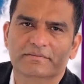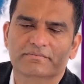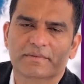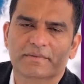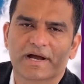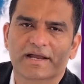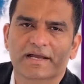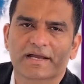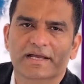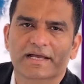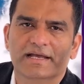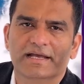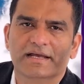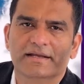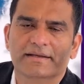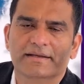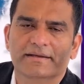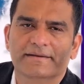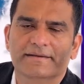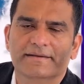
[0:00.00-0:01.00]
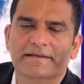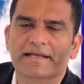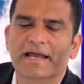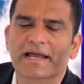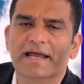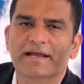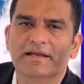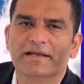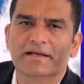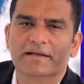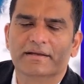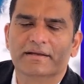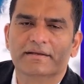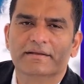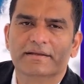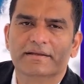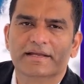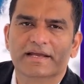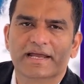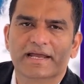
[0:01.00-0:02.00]
Finally, select
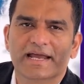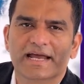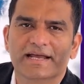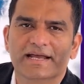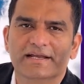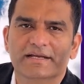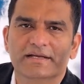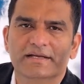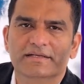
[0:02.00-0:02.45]
Create.